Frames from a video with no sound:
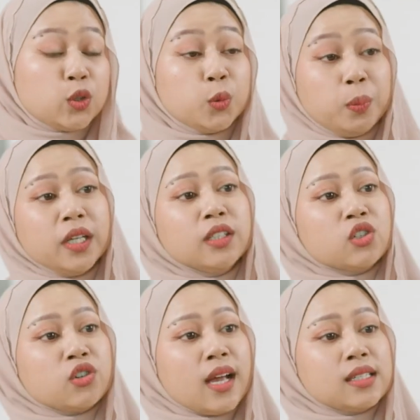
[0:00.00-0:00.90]
To build
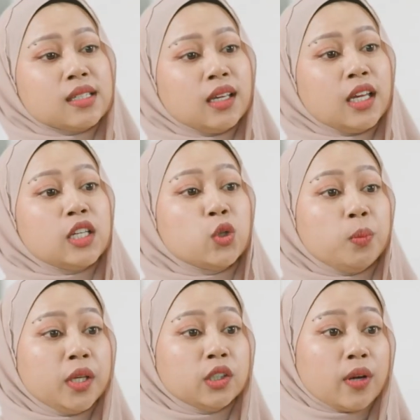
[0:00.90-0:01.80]
trust is to
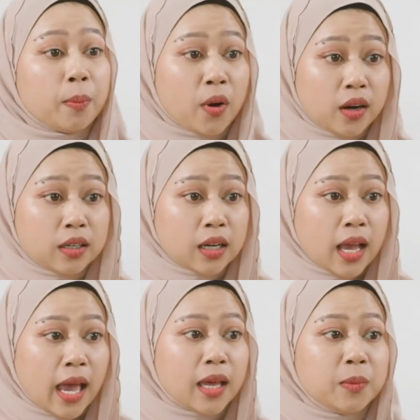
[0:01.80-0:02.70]
build rapport,
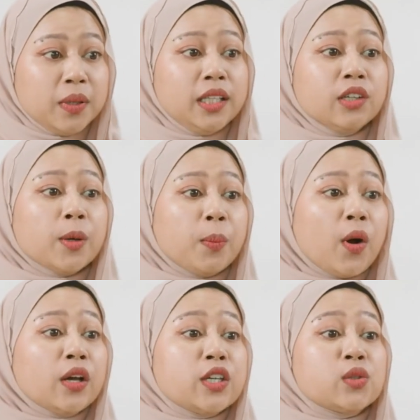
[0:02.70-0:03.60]
and building
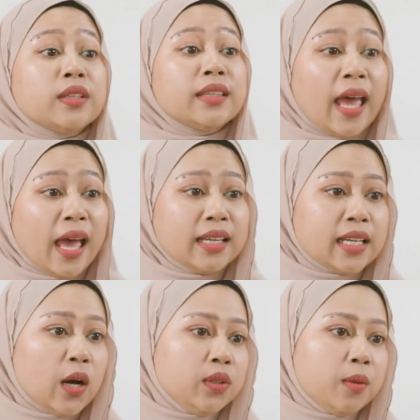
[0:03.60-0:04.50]
rapport is to tear
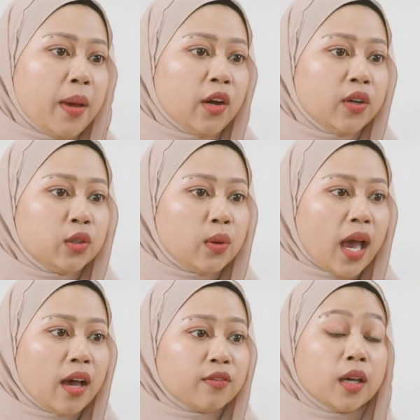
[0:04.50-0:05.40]
down the barrier you
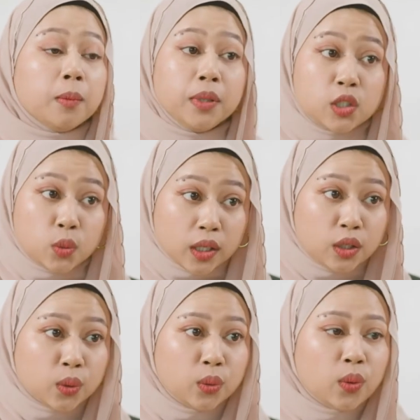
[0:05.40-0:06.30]
have
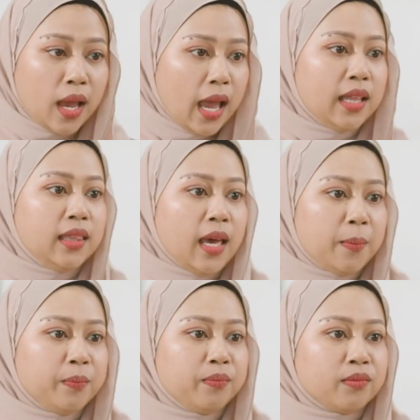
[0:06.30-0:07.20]
between you and
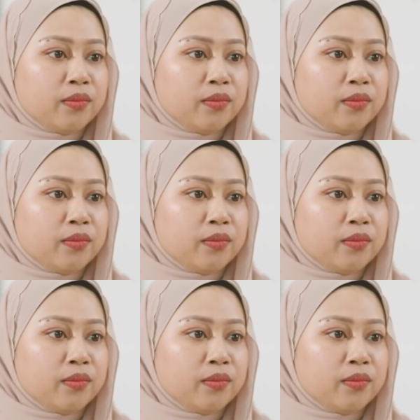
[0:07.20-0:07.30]
them.